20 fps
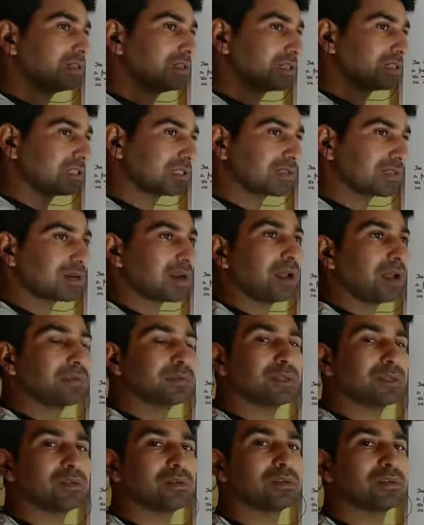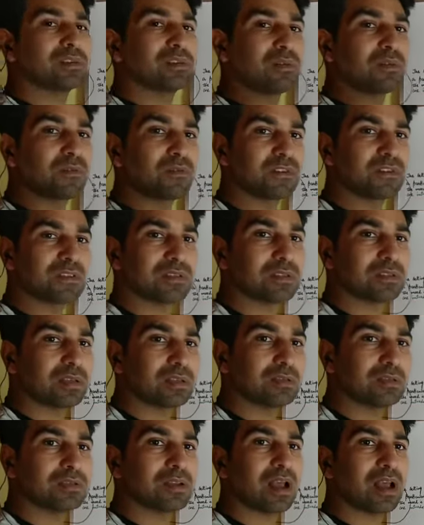describe to you different
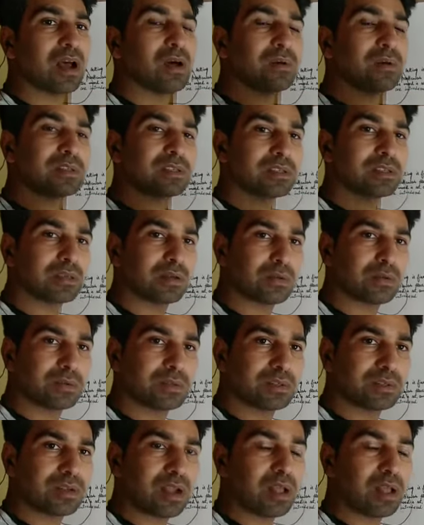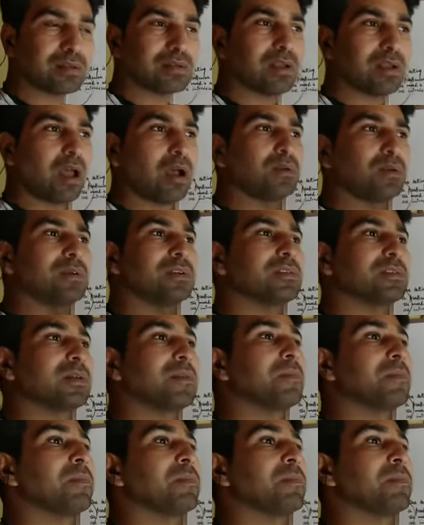things, how a story starts, how it